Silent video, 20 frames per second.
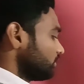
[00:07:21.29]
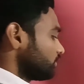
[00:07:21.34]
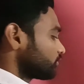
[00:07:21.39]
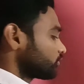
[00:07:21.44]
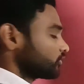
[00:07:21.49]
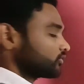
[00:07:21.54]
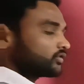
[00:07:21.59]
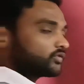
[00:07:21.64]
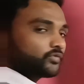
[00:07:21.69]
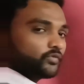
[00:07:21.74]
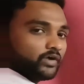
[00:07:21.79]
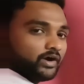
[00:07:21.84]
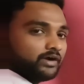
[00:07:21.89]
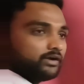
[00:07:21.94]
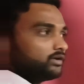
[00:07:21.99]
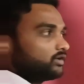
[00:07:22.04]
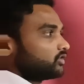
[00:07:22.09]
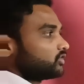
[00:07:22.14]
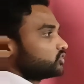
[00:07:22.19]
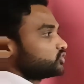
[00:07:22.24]

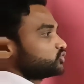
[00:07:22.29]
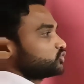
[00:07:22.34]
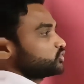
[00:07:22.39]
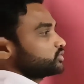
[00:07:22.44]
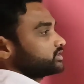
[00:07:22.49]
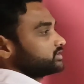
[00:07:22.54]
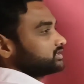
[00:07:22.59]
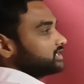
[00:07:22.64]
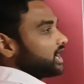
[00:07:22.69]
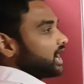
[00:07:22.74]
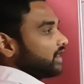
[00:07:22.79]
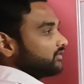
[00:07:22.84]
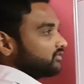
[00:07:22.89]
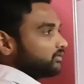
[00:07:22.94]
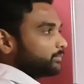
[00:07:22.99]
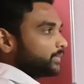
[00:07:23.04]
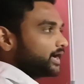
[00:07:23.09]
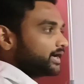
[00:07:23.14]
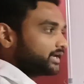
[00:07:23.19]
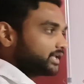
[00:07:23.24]
Rutherford during the alpha
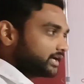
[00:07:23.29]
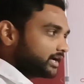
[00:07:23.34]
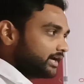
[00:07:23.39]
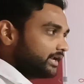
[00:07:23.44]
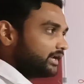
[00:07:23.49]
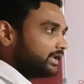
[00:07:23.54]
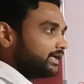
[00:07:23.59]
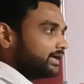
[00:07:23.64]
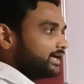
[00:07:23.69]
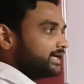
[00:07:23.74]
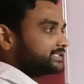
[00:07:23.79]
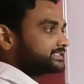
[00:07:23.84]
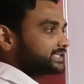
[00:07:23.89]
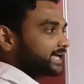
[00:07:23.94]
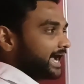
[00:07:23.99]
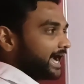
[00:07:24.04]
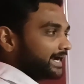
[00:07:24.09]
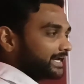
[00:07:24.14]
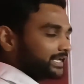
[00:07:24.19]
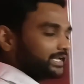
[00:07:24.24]
particle
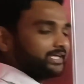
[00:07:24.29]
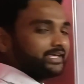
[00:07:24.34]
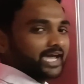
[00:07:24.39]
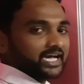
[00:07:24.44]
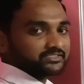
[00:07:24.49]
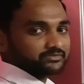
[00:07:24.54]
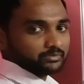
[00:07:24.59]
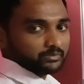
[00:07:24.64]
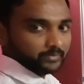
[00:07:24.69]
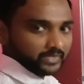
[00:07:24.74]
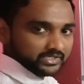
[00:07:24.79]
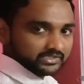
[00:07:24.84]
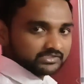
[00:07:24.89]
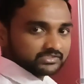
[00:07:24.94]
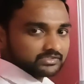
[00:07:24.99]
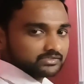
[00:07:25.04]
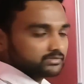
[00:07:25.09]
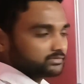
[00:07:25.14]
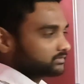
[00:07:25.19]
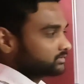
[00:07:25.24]
scattering
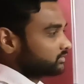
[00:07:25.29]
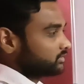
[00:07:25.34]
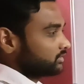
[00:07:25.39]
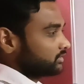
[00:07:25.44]
experiment.